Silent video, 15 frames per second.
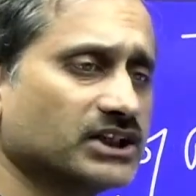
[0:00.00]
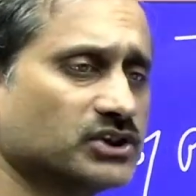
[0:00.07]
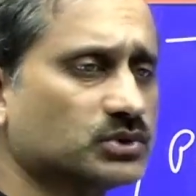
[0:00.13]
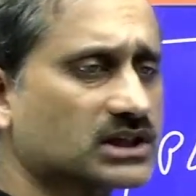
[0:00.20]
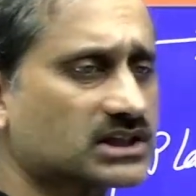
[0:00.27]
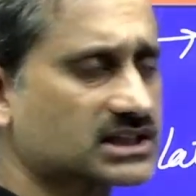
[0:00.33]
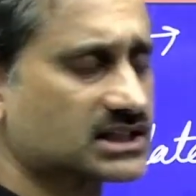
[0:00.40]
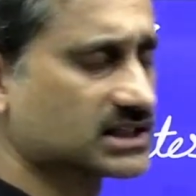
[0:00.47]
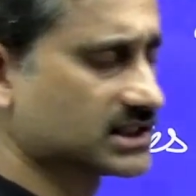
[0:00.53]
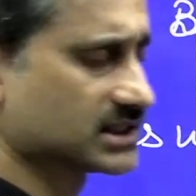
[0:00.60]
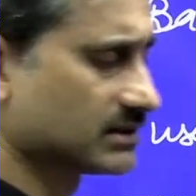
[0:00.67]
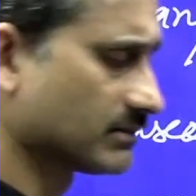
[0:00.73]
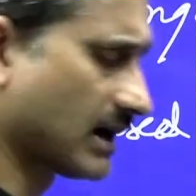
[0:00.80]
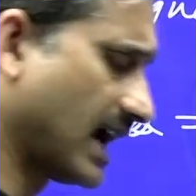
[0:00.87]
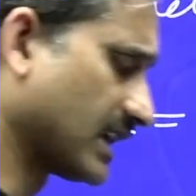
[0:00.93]
to the
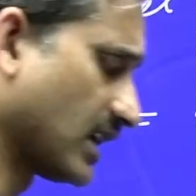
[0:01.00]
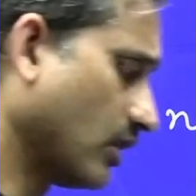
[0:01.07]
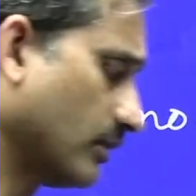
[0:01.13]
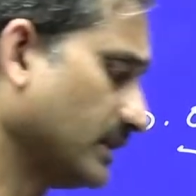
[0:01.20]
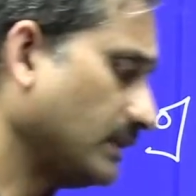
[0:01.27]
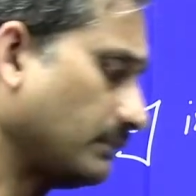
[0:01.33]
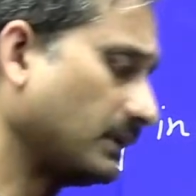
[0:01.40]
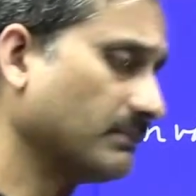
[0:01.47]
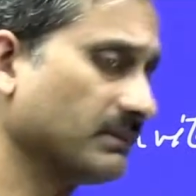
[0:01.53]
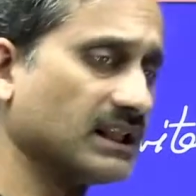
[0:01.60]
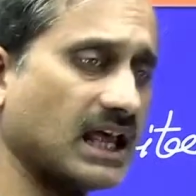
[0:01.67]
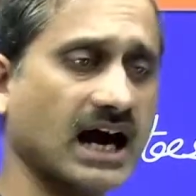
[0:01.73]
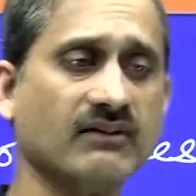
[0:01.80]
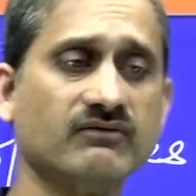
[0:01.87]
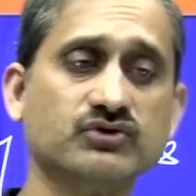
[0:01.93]
system and how many people
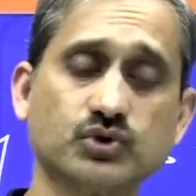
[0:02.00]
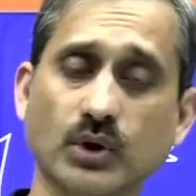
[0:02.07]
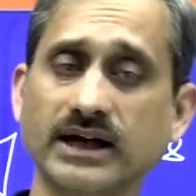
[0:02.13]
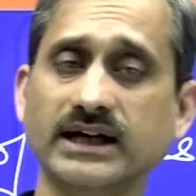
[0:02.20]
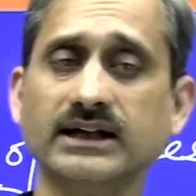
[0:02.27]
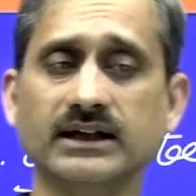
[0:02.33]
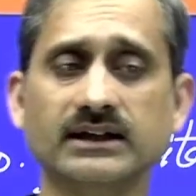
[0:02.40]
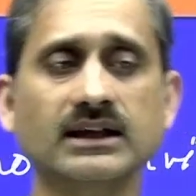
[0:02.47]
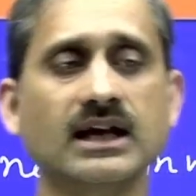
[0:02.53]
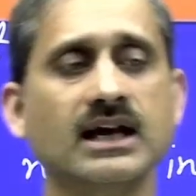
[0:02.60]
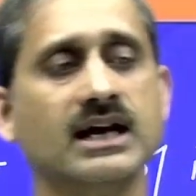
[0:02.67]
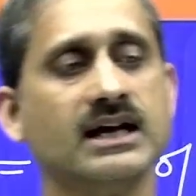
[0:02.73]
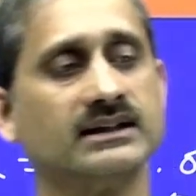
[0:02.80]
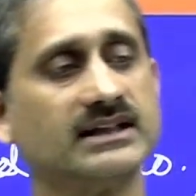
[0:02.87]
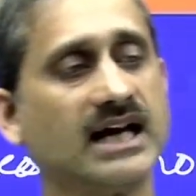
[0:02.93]
have joined in.
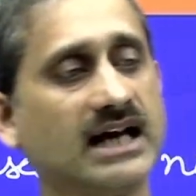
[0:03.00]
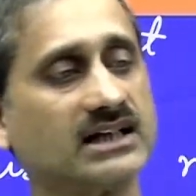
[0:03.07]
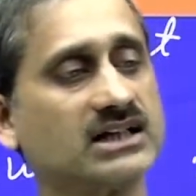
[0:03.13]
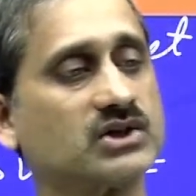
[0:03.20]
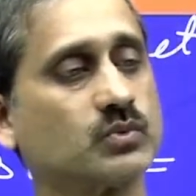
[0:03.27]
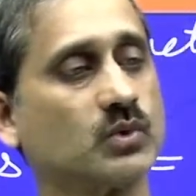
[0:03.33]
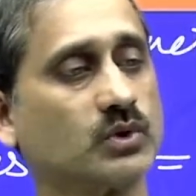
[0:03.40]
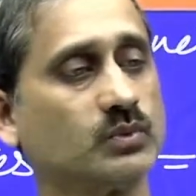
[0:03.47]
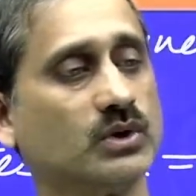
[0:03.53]
That is what we